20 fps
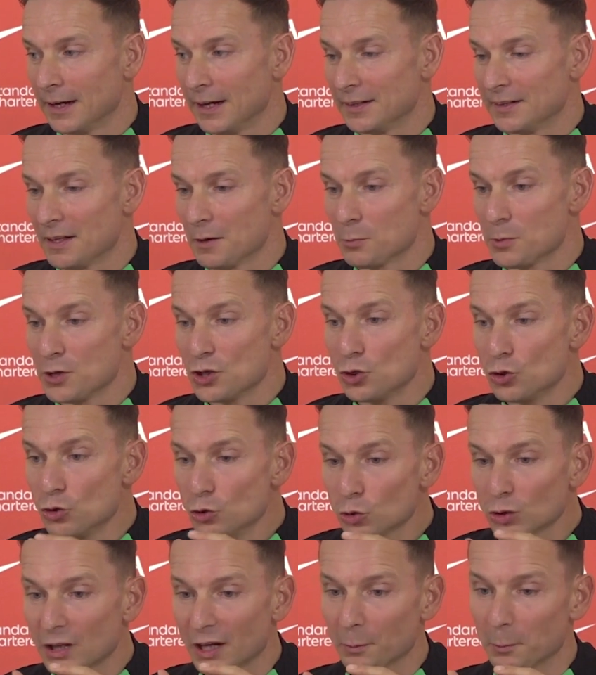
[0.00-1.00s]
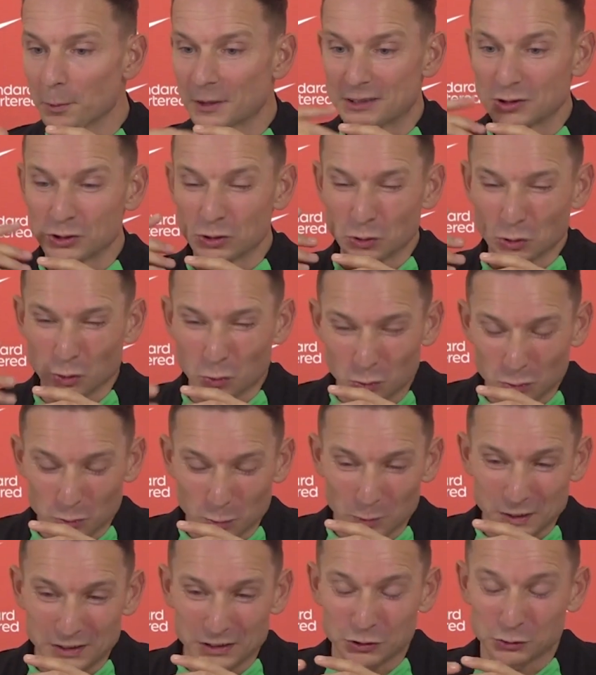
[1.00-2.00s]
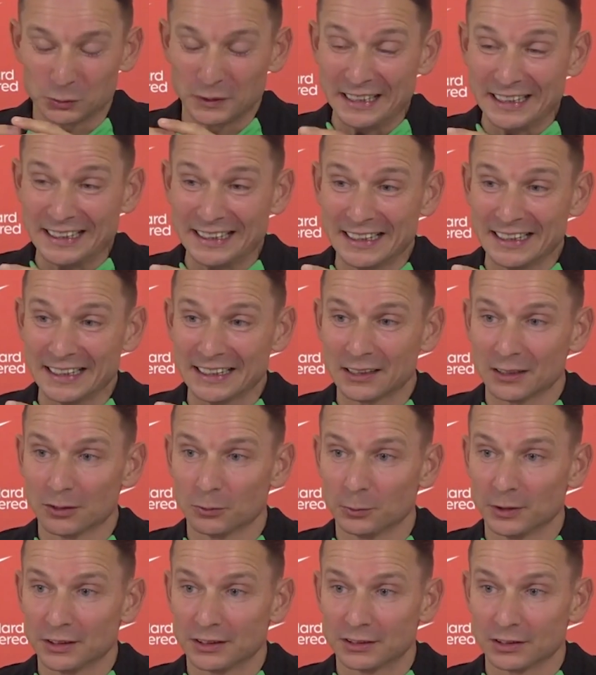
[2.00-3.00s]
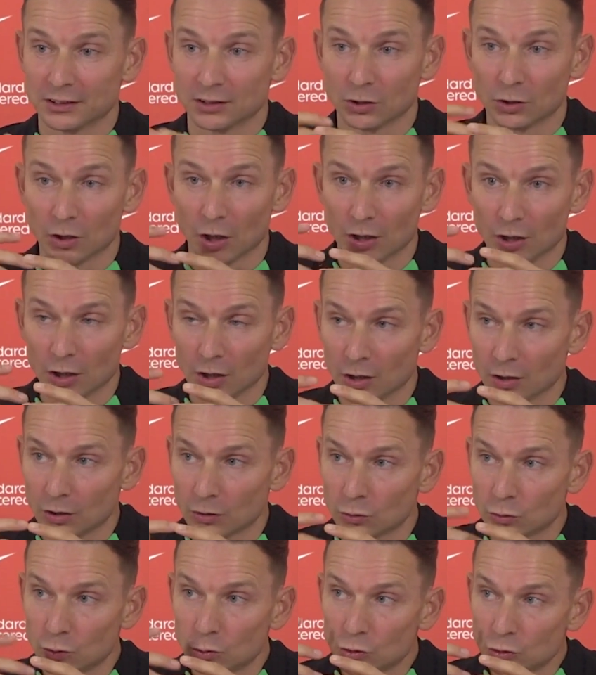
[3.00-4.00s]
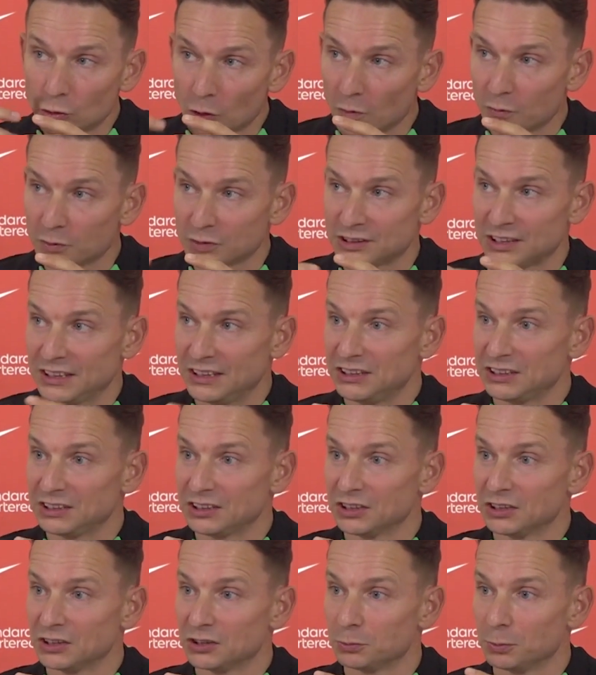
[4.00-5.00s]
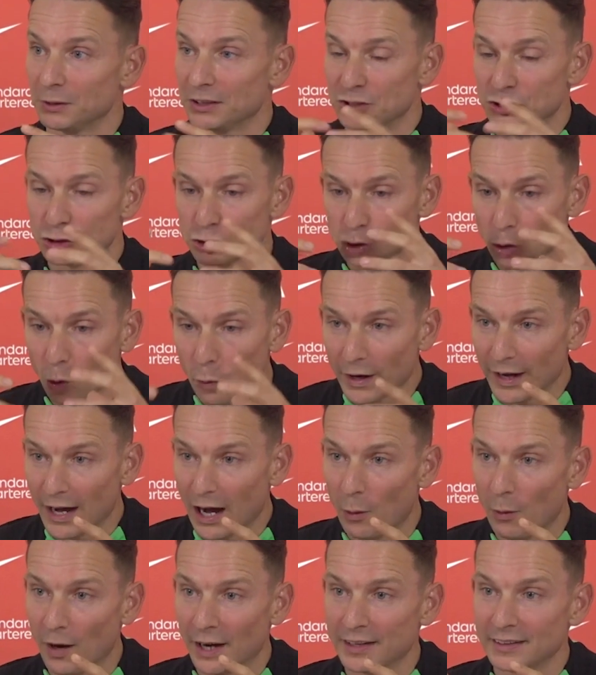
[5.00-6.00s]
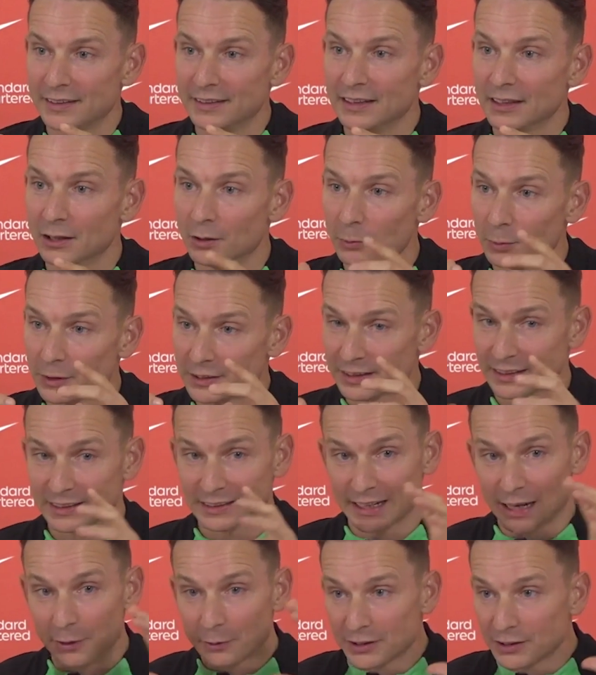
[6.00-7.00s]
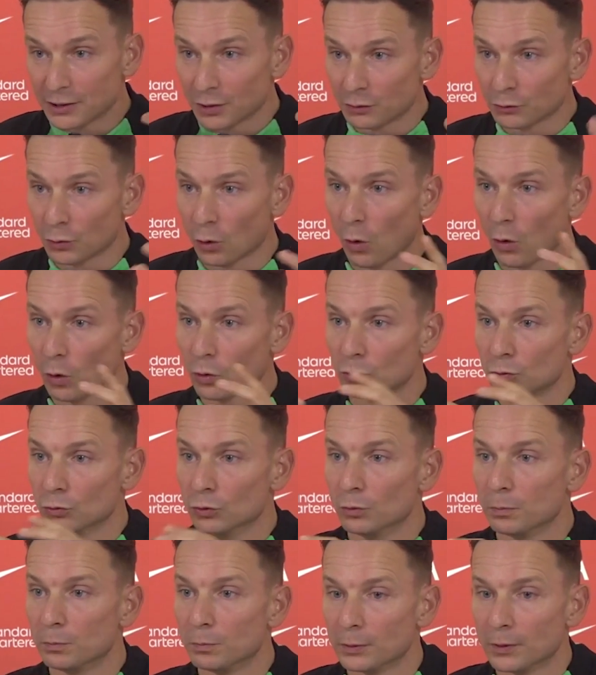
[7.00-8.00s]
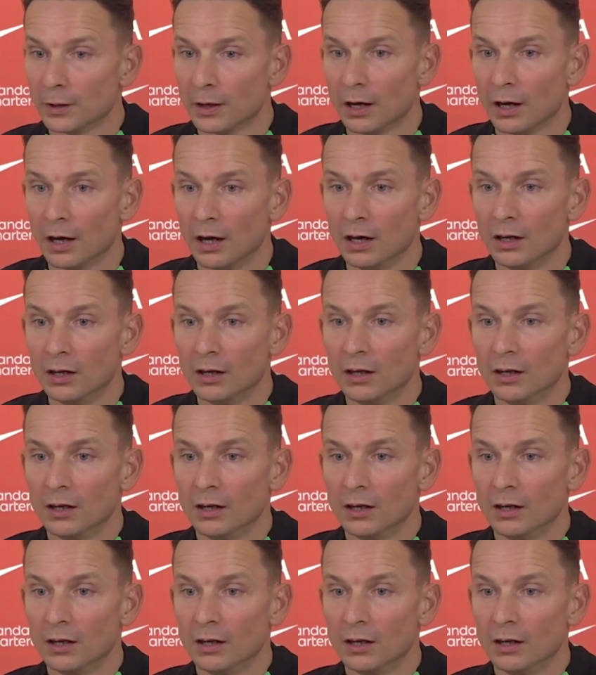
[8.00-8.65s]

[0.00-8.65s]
and then we knew that with with training, with uh, good conversations, with showing our idea, with the clarity of the whole group, uh,